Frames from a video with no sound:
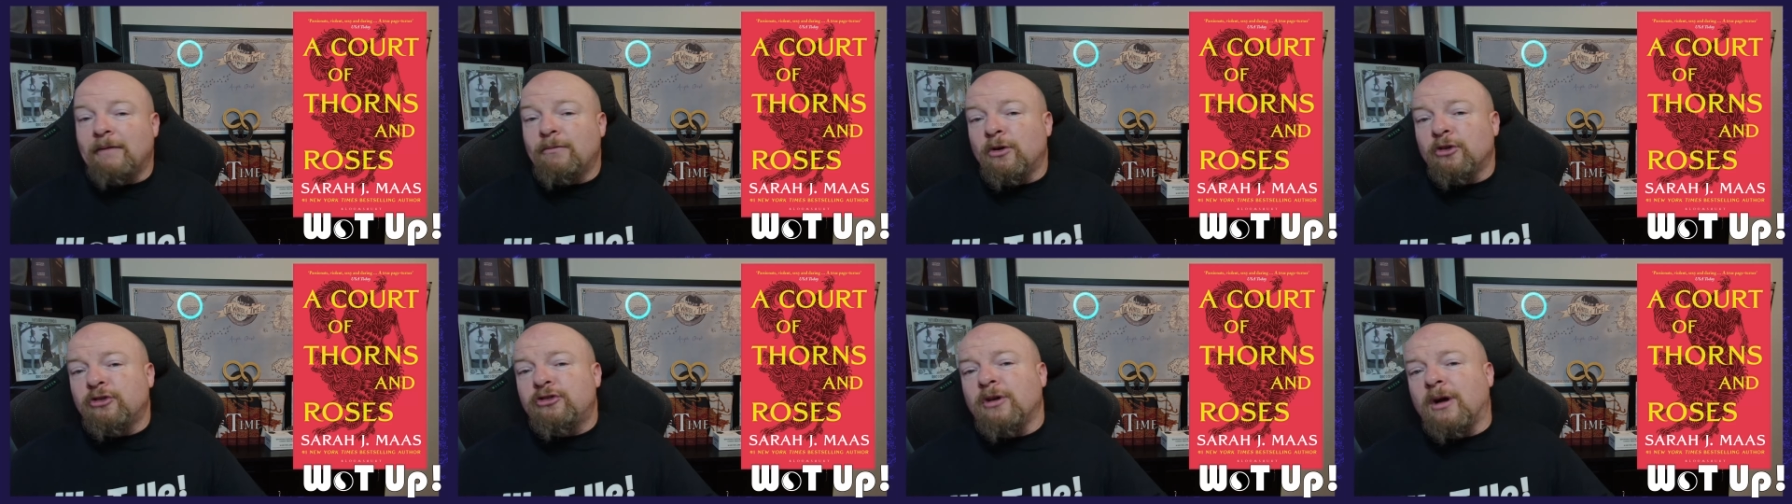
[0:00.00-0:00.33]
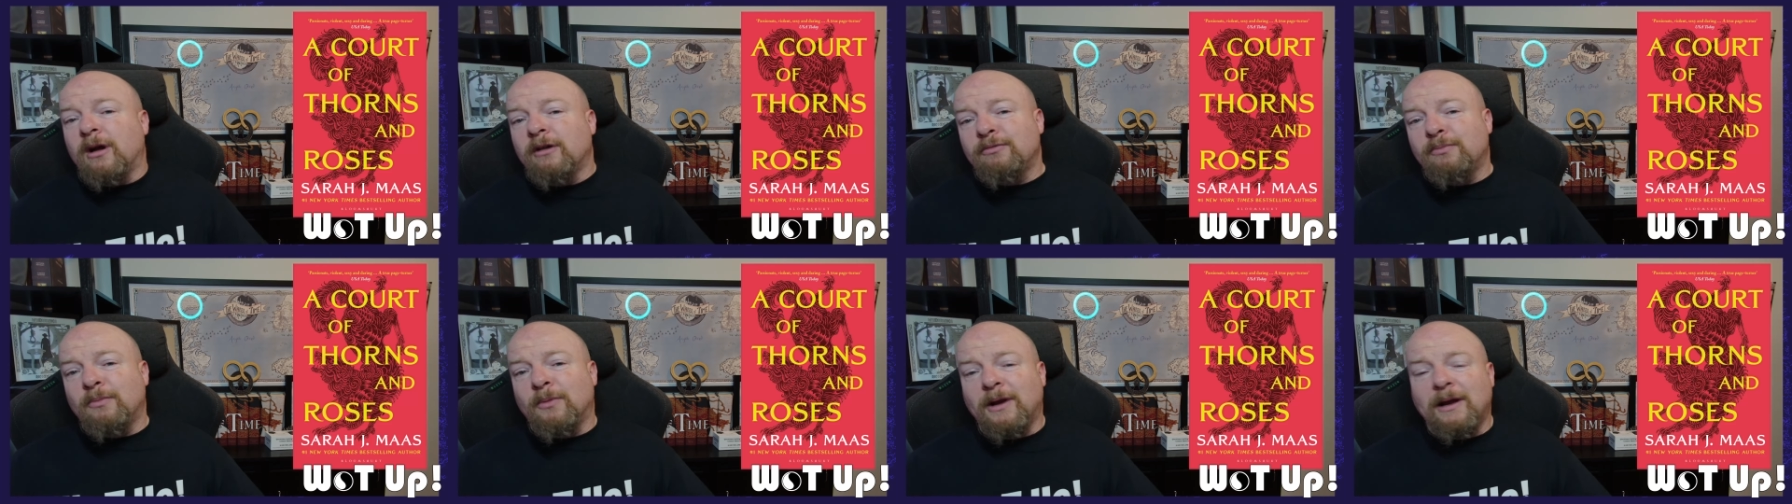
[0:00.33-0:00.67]
Sean
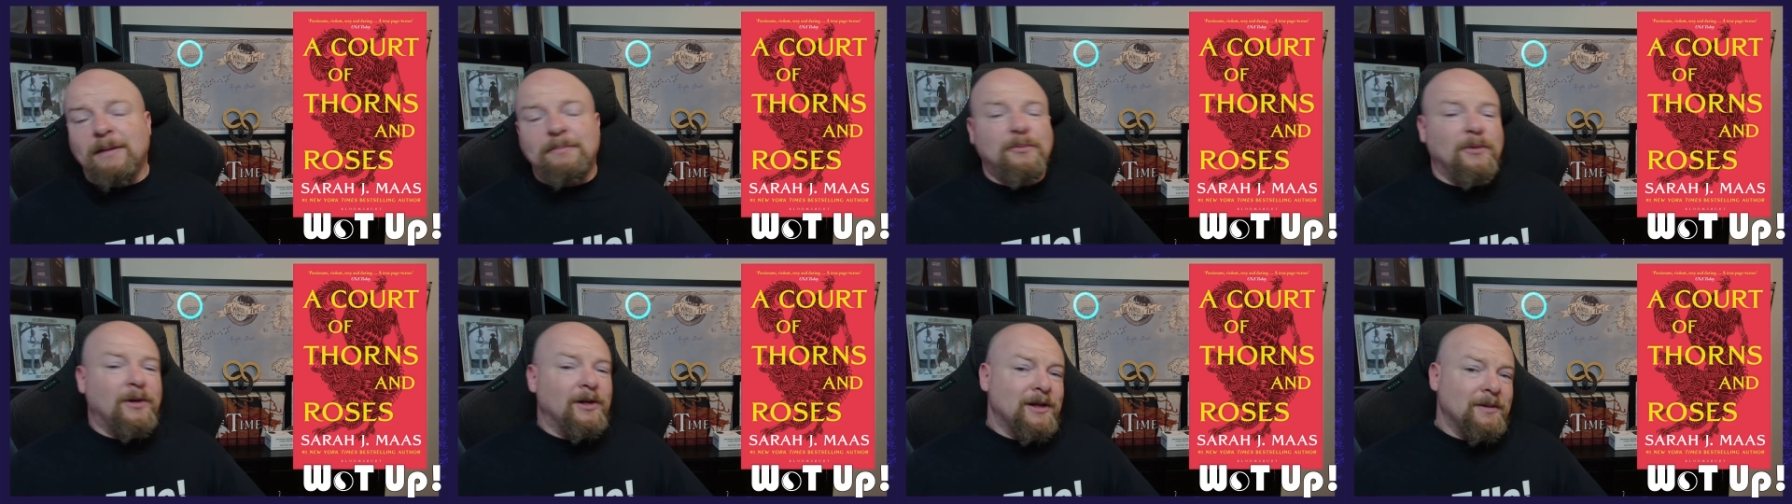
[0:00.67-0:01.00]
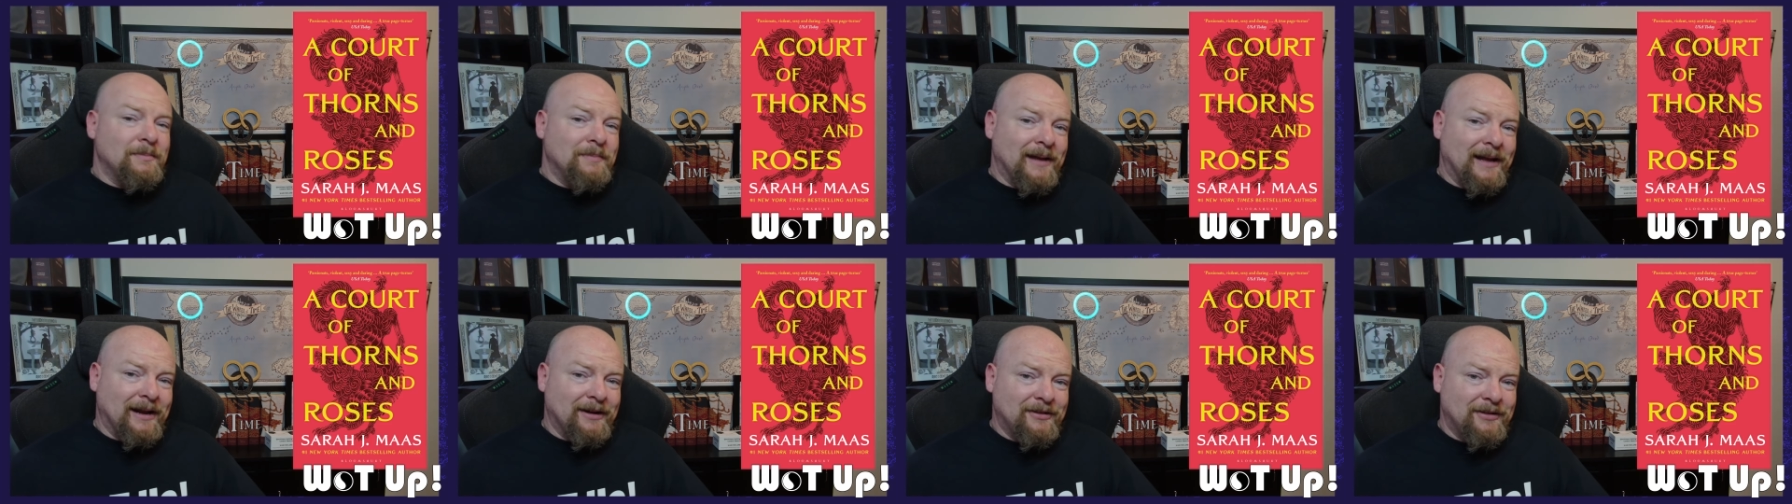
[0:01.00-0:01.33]
from What Up? Welcome
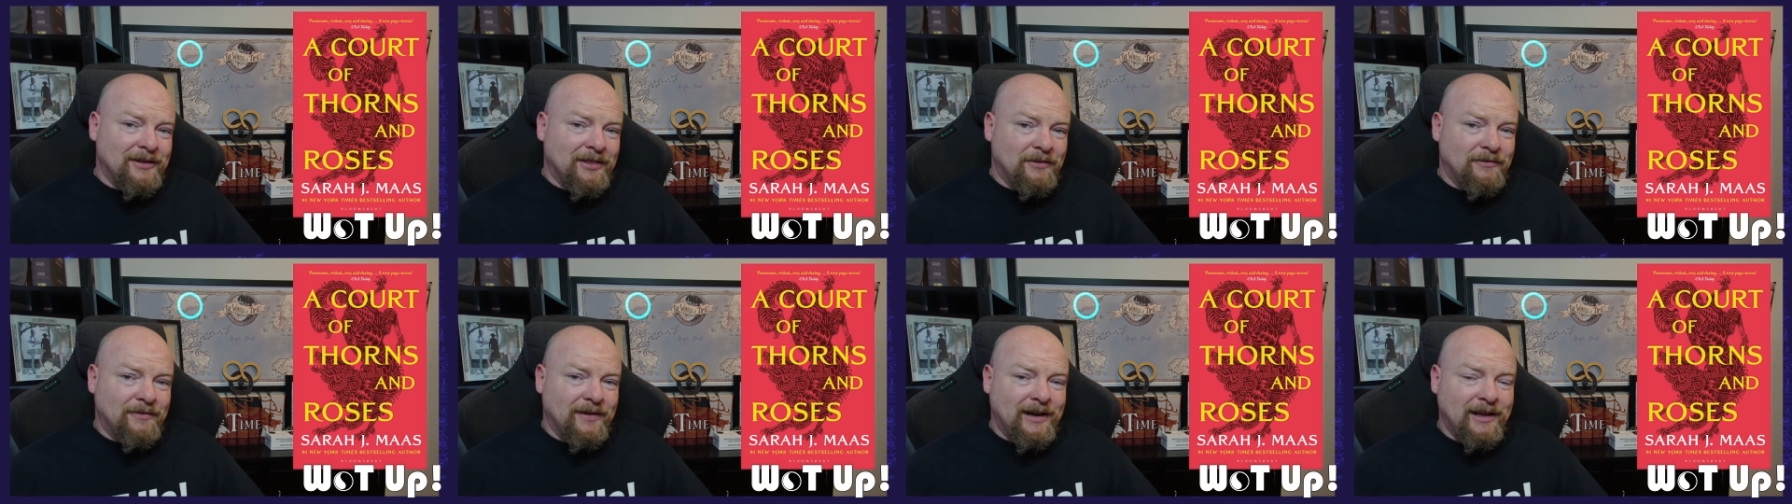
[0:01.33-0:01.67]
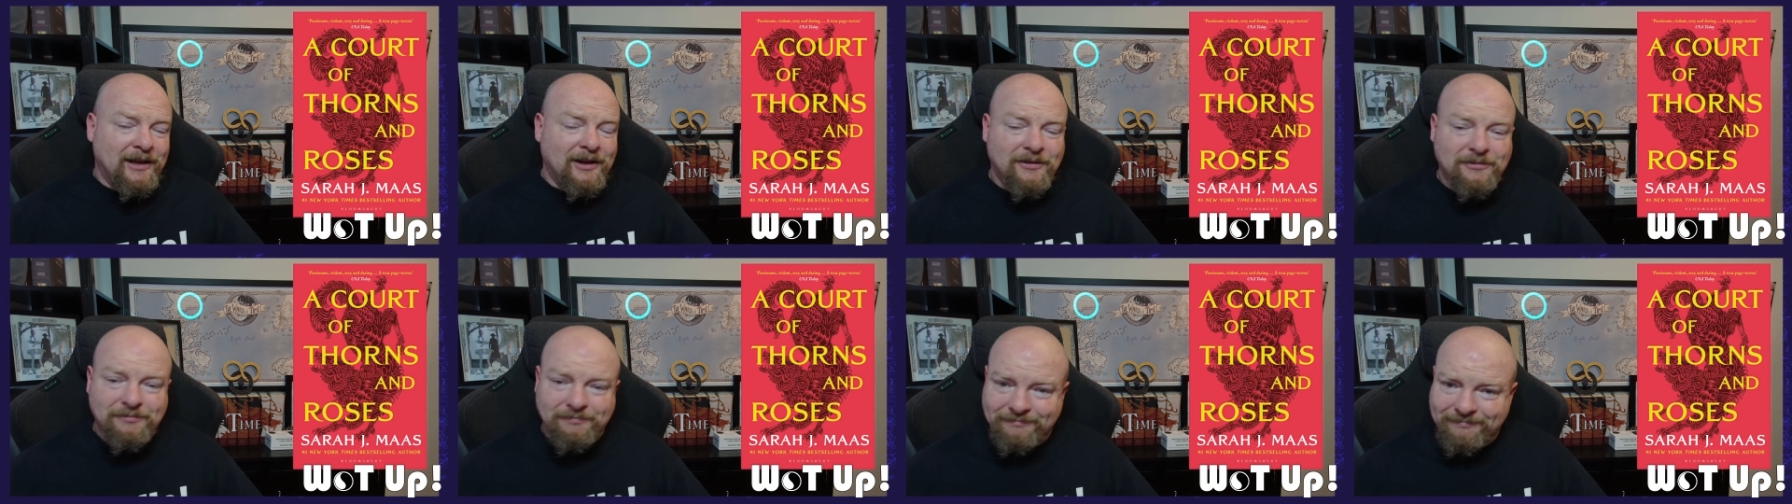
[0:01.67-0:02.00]
back to another
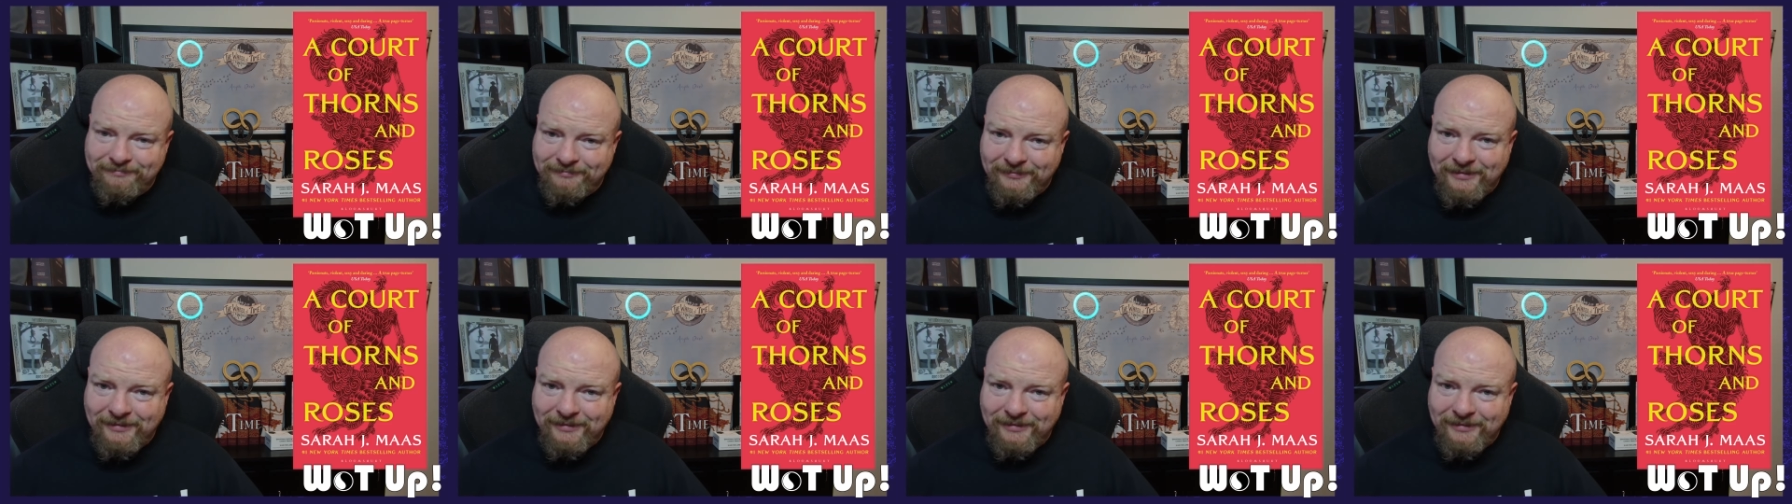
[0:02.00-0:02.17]
video.